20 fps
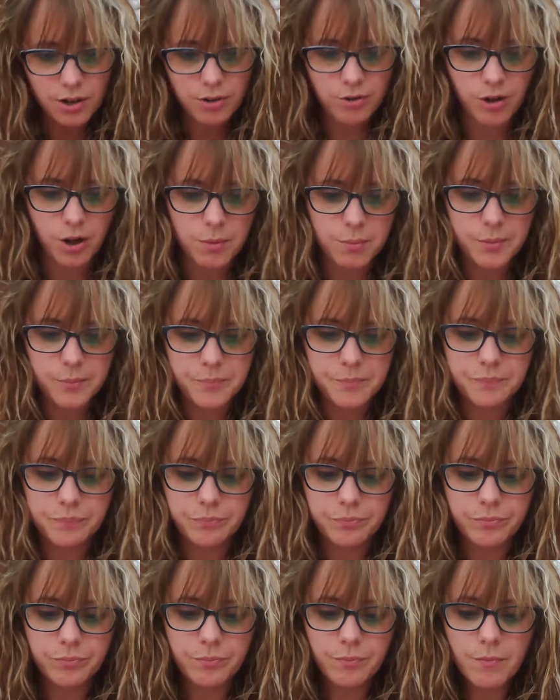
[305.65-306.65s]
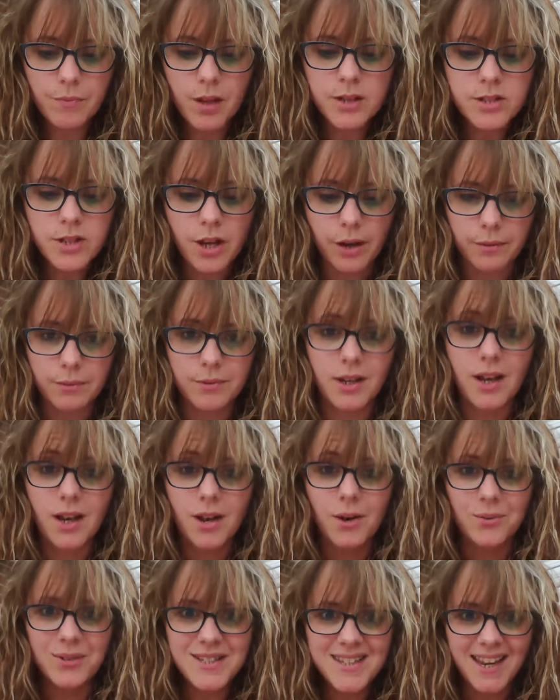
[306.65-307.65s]
group. So
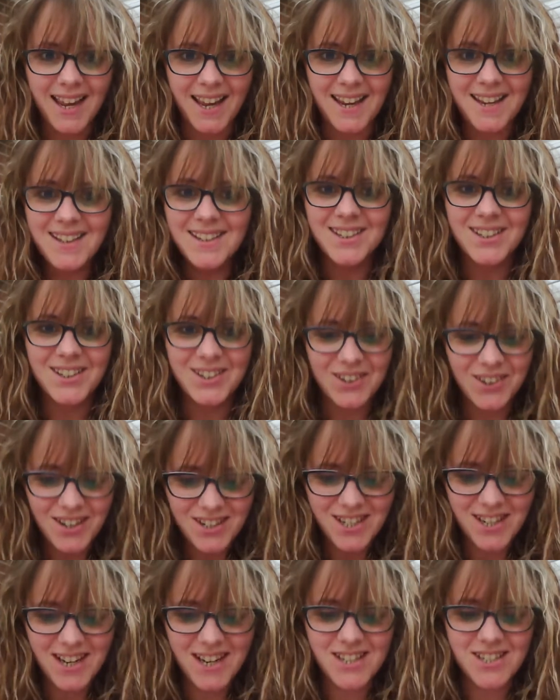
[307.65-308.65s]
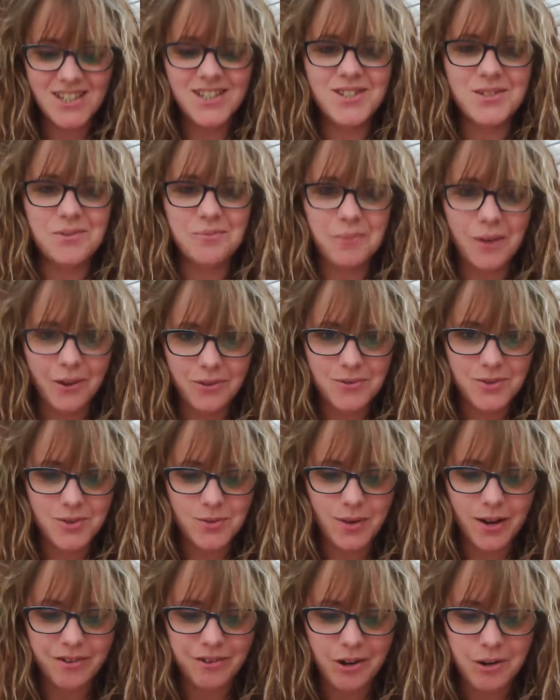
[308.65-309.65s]
once again, congratulations and welcome
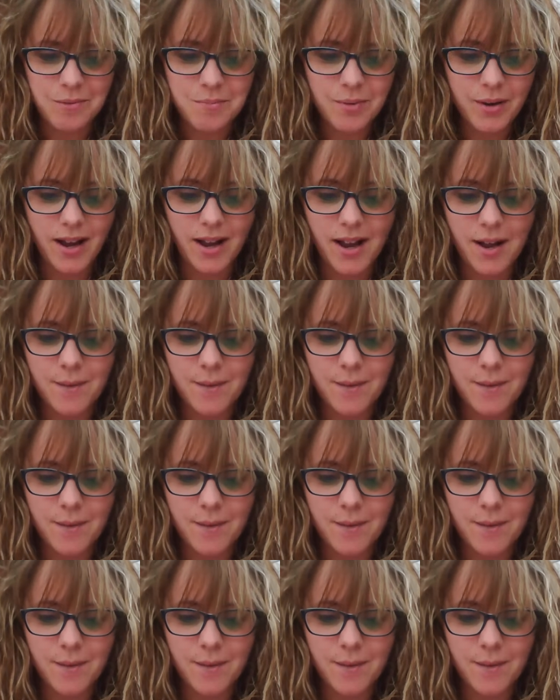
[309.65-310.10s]
to our group.